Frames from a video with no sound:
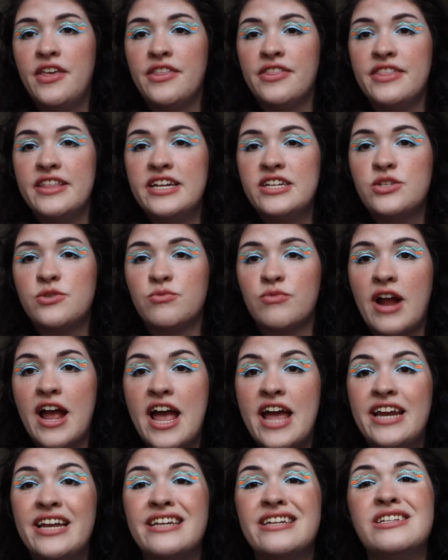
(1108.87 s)
This
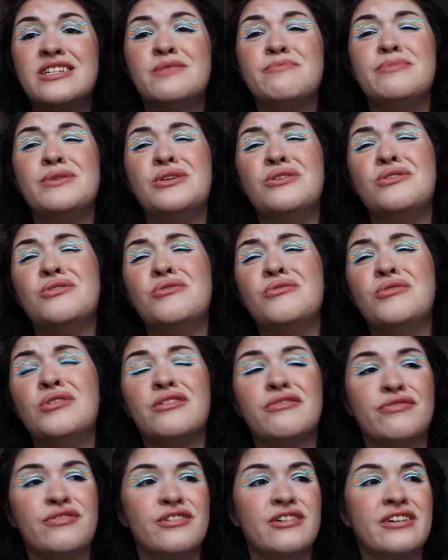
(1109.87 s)
red is
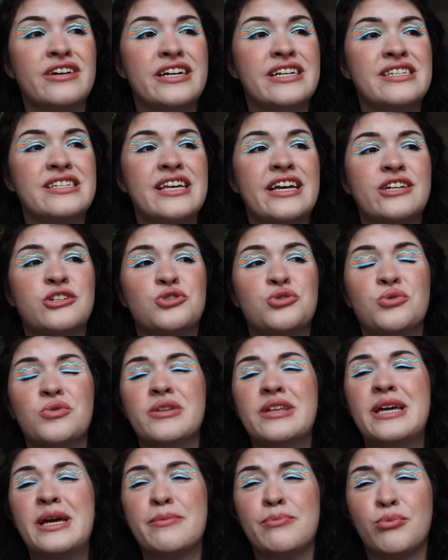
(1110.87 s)
beautiful. It's like
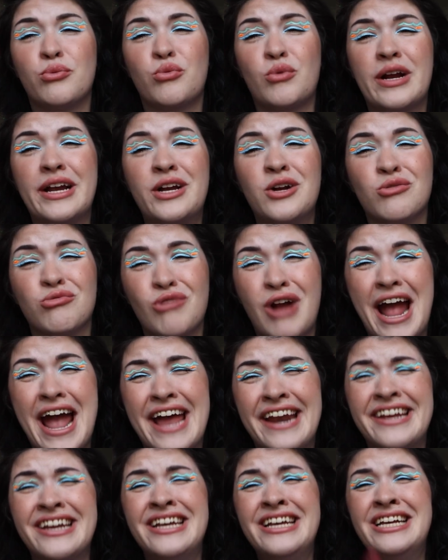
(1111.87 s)
truly a brick
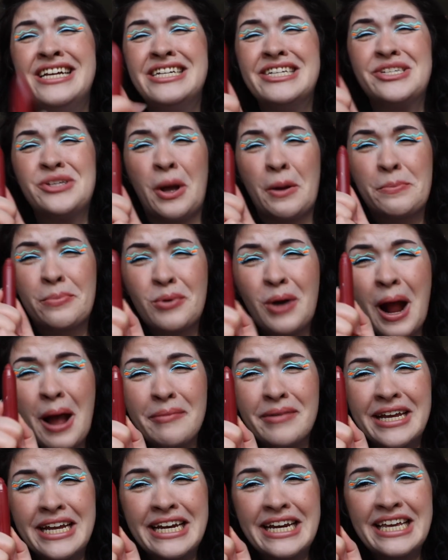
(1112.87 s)
red. So I'm
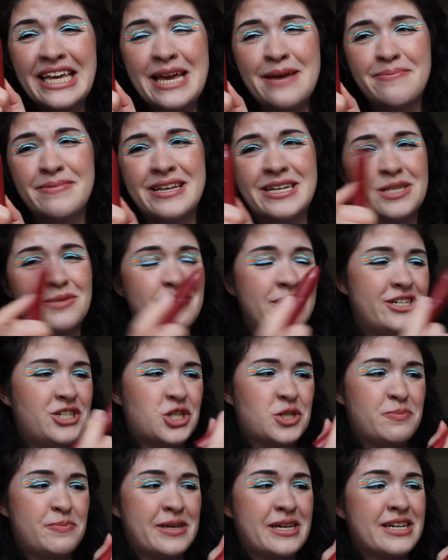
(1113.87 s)
probably gonna keep this one
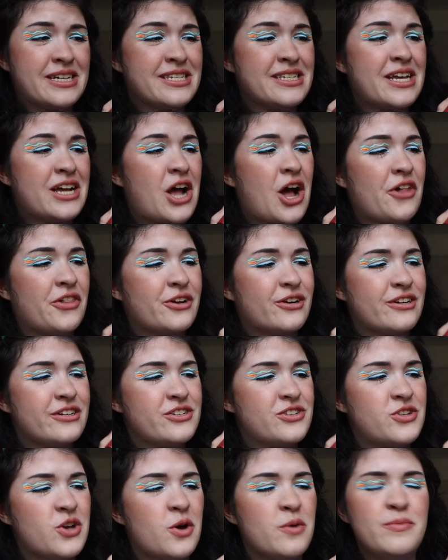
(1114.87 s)
just because the color
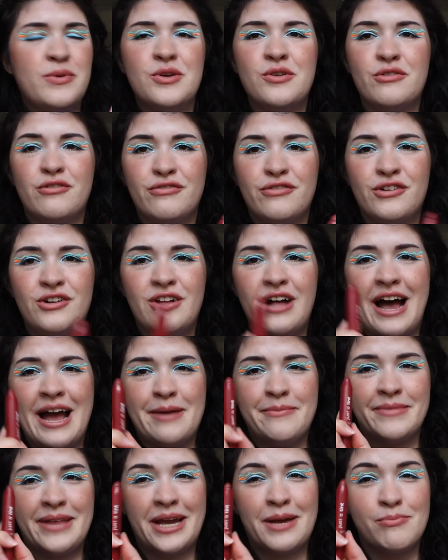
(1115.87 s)
is so beautiful.
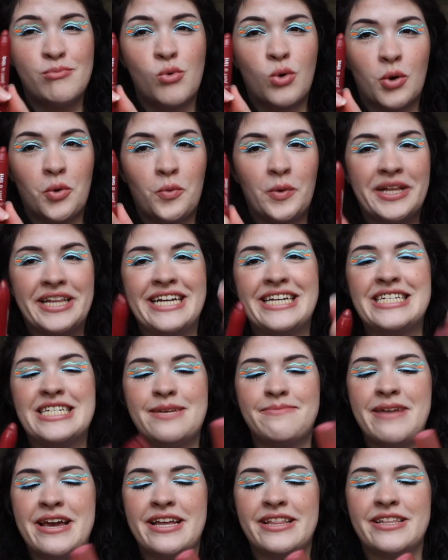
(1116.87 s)
I'm like more willing
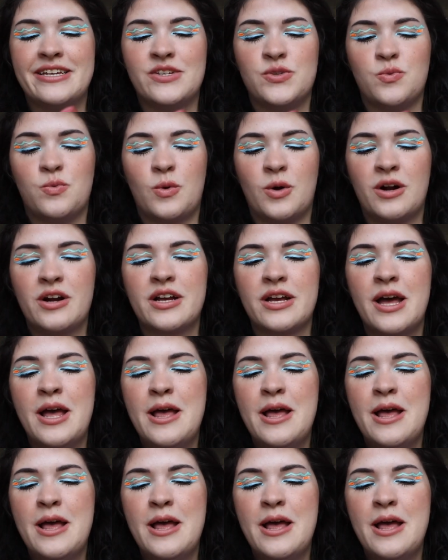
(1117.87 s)
to make this work.